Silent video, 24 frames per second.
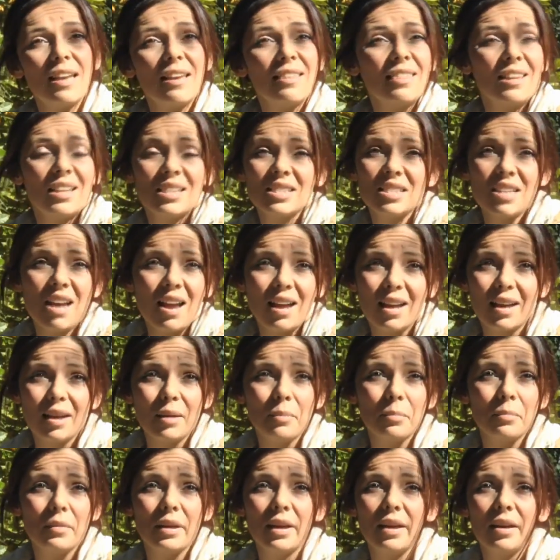and their
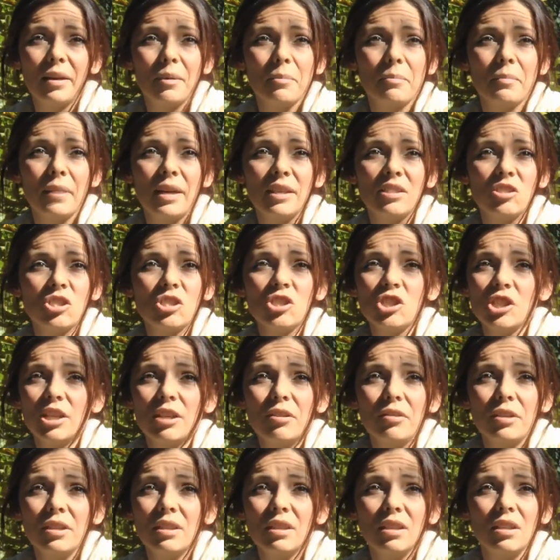time, and just
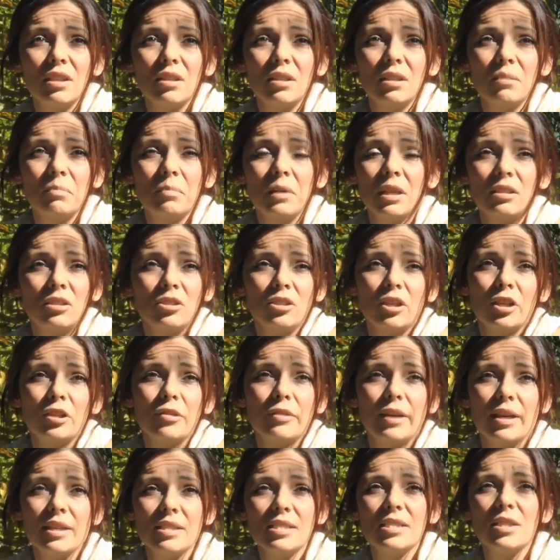sharing the,
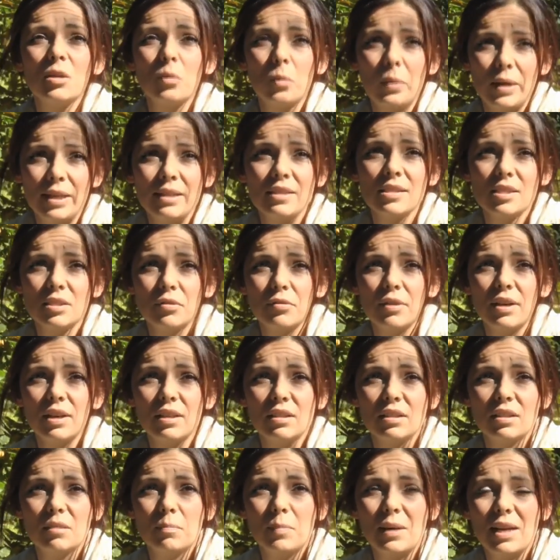creating awareness
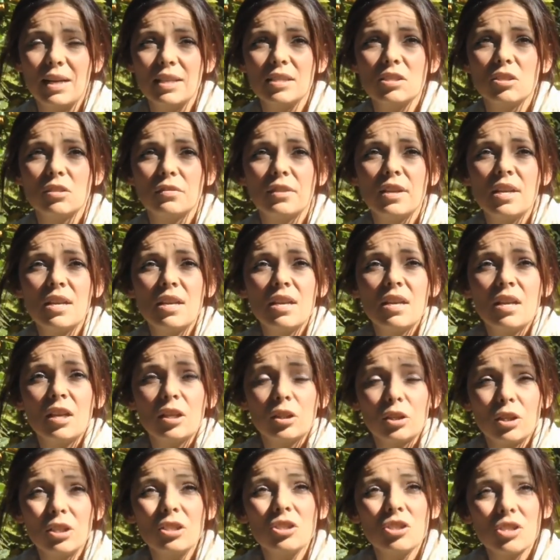around the plight of
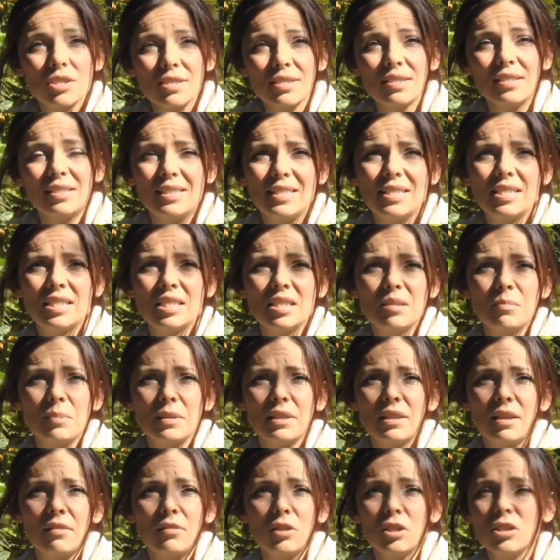not just Khaleesi,
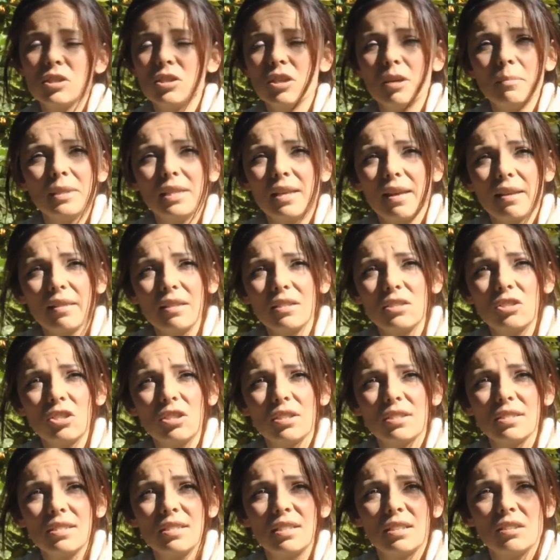but they've got so many other
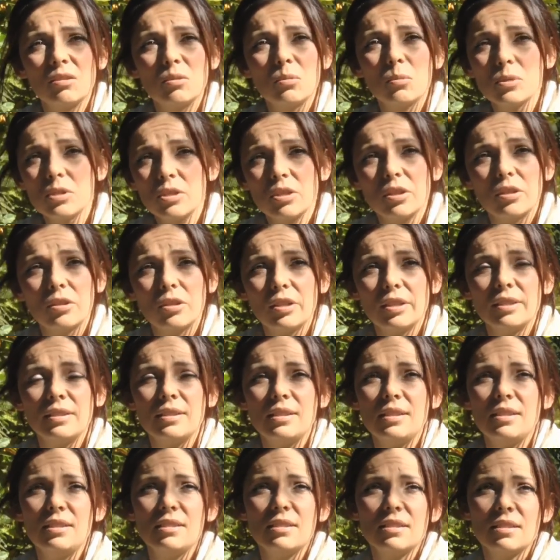dogs that also are
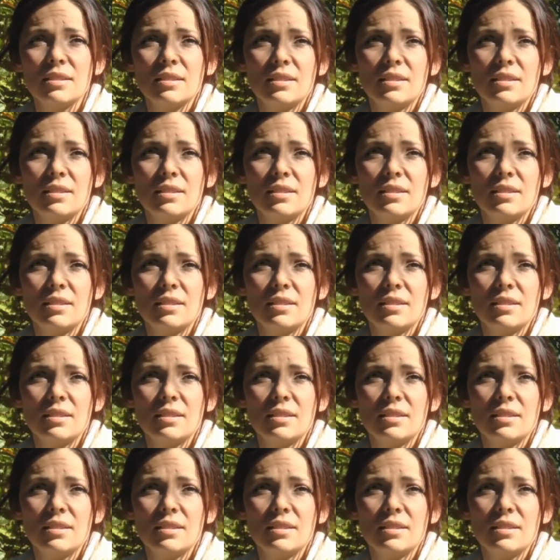in need